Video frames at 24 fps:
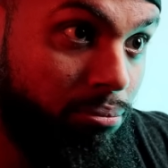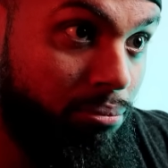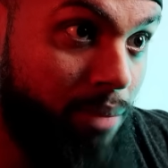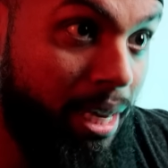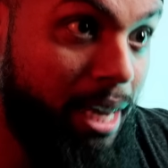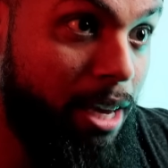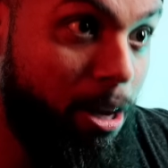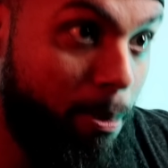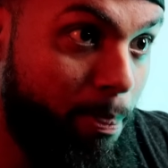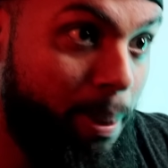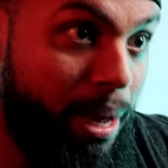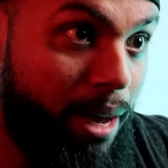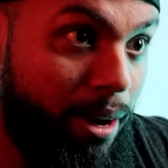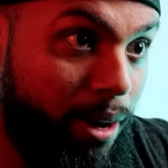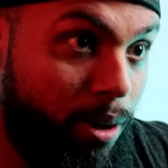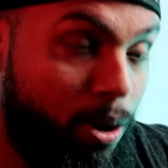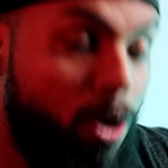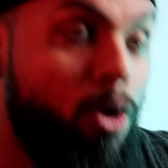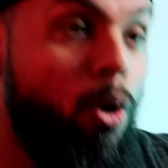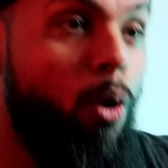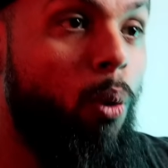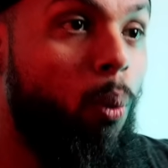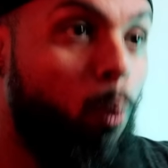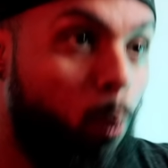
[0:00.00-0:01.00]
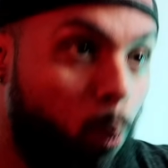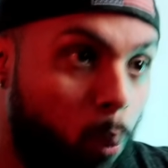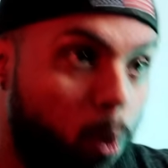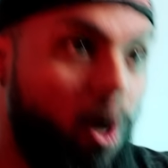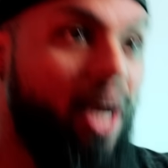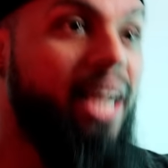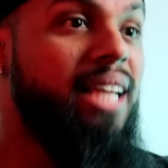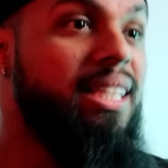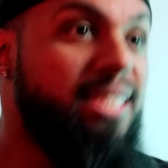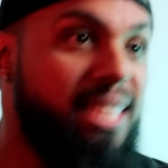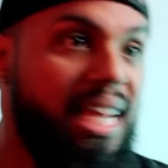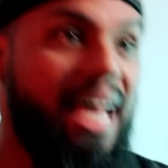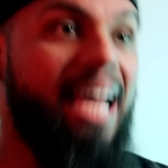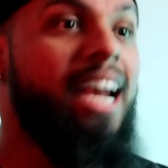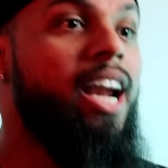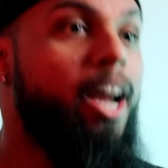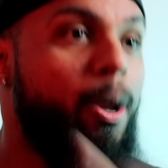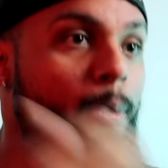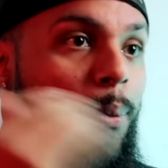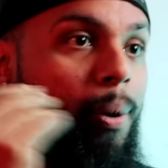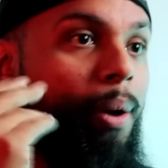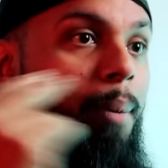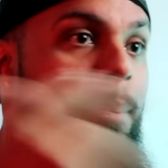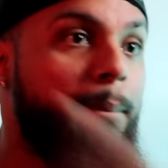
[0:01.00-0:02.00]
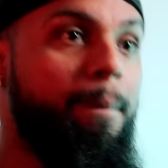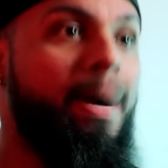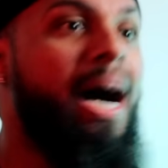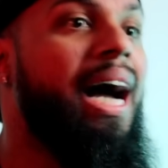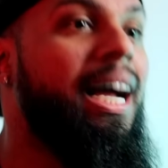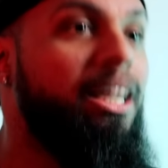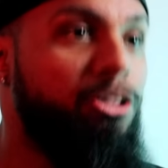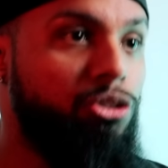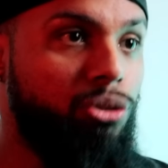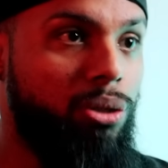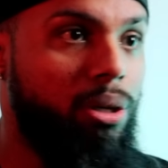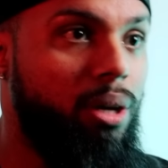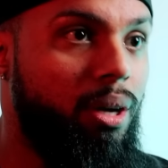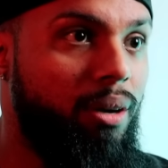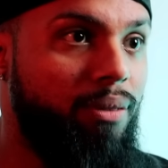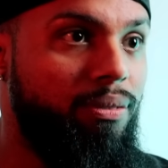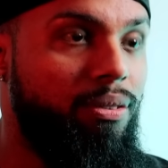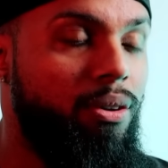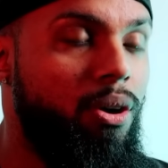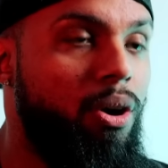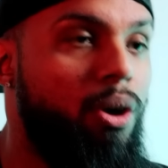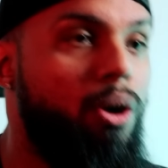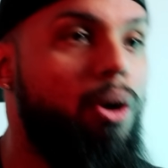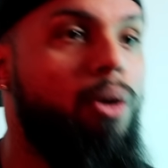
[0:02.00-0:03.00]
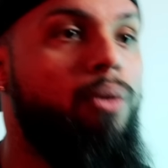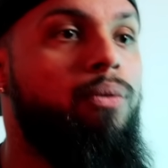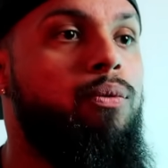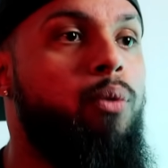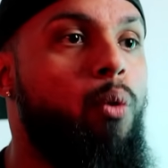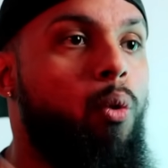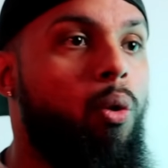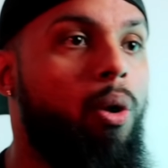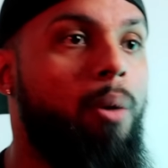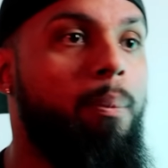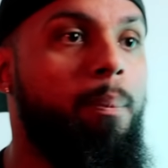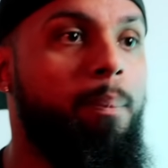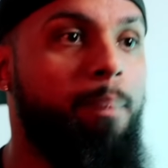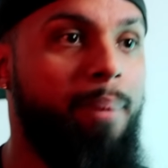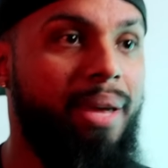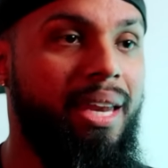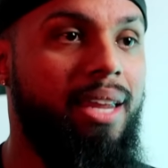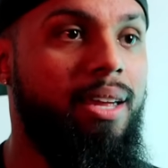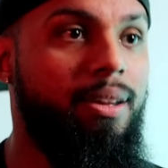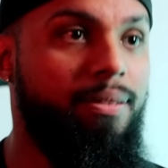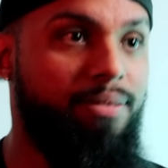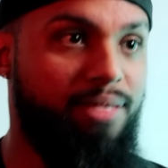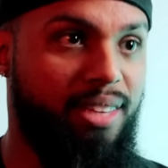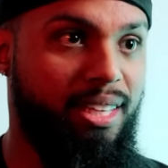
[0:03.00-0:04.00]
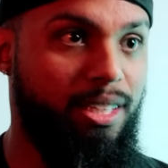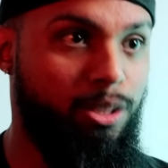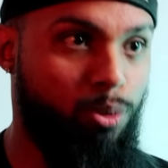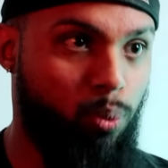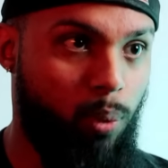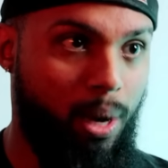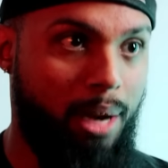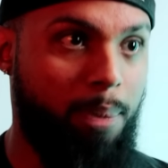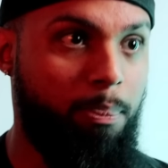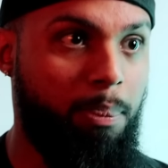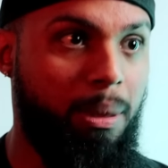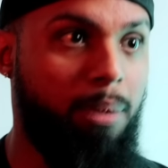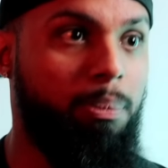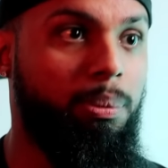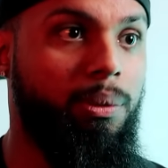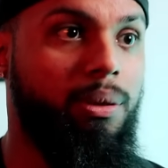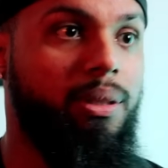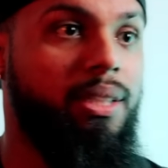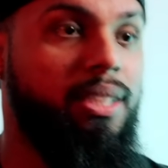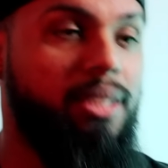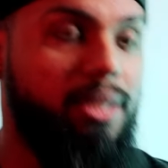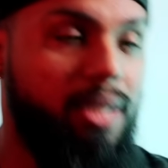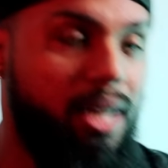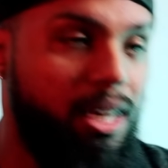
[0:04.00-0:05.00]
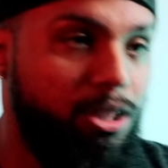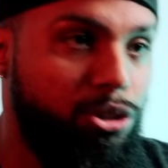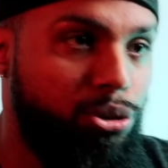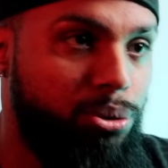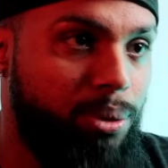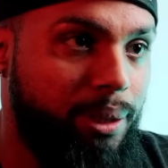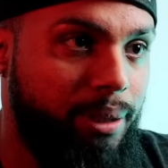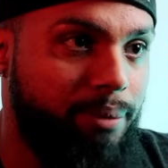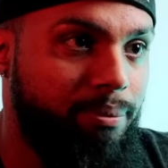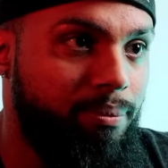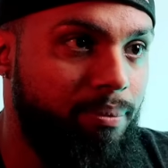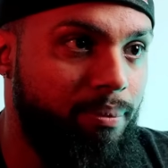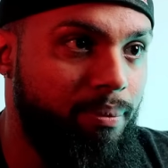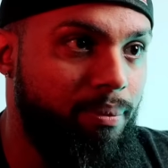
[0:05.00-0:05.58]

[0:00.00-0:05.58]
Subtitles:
Think about it. What is that a reminder of for many of these white people in this country?